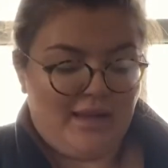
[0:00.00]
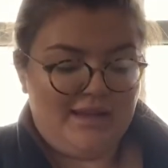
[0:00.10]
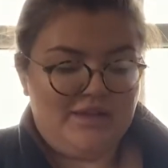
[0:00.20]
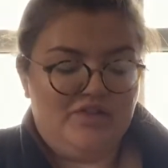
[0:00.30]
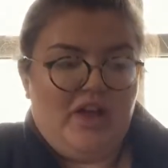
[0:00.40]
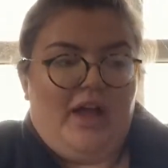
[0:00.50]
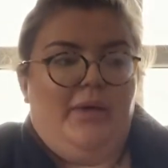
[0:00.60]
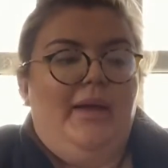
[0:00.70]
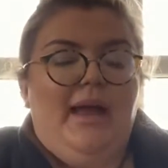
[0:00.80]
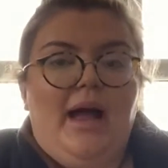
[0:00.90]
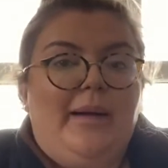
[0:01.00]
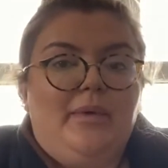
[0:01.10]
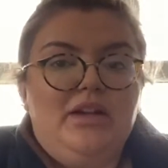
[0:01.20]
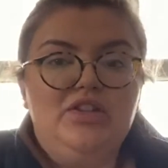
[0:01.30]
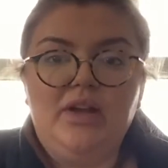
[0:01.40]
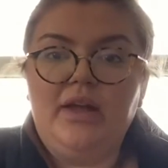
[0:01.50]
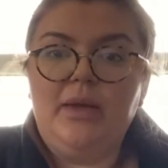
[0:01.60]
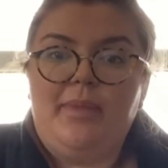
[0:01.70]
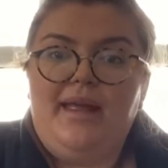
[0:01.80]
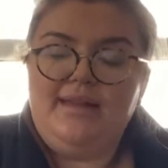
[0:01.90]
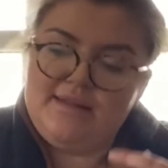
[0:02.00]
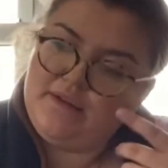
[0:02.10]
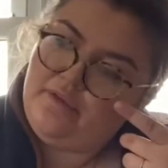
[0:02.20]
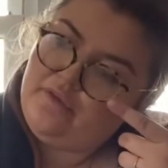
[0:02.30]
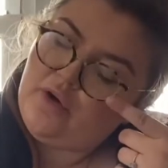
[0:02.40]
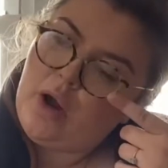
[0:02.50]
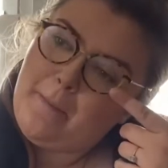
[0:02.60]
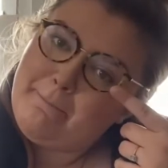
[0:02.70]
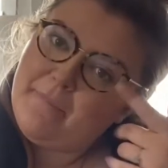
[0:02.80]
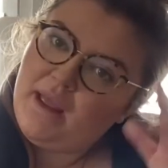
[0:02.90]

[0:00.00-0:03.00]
So I'm going to show you bits from